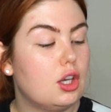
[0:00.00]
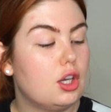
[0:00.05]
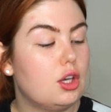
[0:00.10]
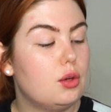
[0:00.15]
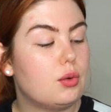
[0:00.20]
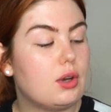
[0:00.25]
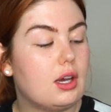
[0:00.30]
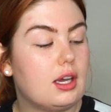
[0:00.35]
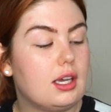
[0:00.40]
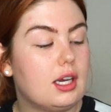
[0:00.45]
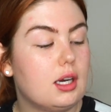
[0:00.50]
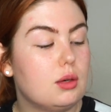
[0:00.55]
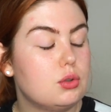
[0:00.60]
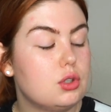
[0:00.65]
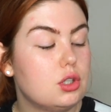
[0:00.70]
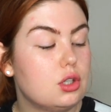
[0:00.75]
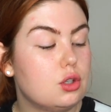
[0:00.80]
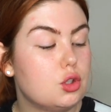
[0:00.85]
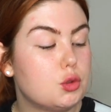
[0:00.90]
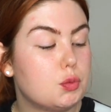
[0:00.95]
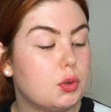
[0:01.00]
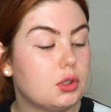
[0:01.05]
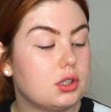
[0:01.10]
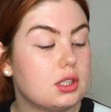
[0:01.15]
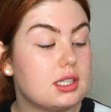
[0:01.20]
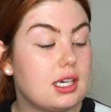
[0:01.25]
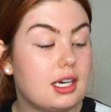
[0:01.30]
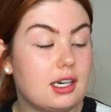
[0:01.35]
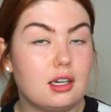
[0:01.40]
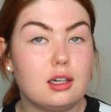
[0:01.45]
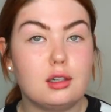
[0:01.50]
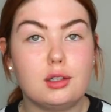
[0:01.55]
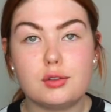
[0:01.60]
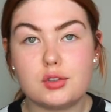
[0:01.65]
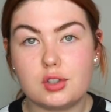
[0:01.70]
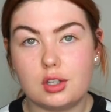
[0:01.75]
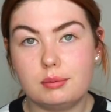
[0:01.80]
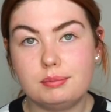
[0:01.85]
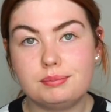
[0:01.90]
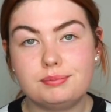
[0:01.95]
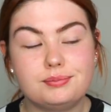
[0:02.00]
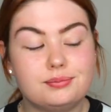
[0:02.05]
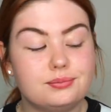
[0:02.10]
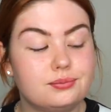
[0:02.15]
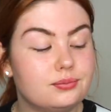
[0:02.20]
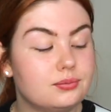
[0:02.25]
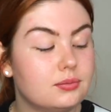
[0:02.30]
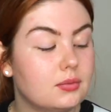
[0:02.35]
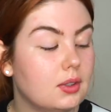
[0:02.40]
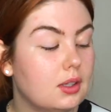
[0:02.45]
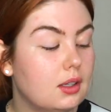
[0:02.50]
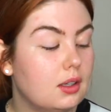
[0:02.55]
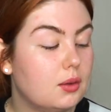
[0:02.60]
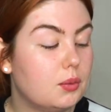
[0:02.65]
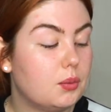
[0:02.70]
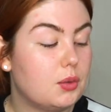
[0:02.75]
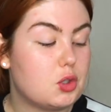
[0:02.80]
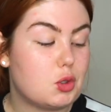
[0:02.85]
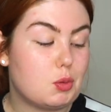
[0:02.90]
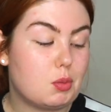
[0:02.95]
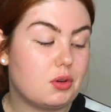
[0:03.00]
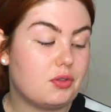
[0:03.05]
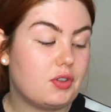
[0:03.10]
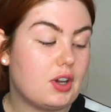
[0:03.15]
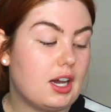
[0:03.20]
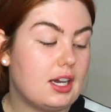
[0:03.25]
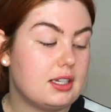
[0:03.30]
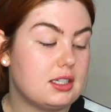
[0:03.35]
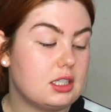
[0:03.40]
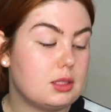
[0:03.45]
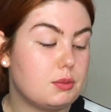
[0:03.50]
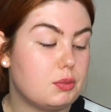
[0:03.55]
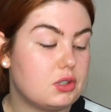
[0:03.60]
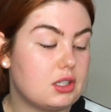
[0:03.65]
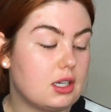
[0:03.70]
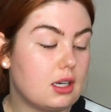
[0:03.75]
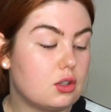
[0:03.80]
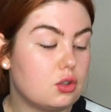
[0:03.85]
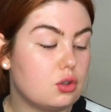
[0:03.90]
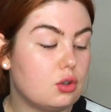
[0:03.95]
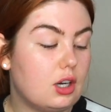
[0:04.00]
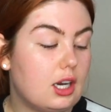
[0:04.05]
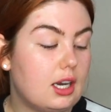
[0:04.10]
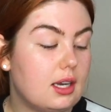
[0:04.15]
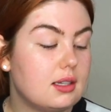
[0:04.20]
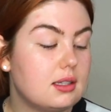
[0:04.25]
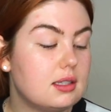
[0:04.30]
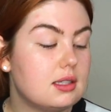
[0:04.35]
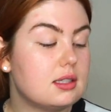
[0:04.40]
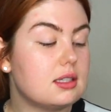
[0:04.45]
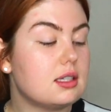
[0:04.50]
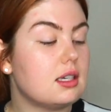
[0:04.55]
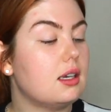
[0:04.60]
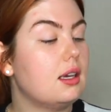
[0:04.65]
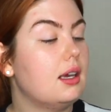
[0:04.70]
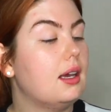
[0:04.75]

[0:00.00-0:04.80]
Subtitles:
Okay, how to use, put the tanning gloves on, which are provided to protect your hands.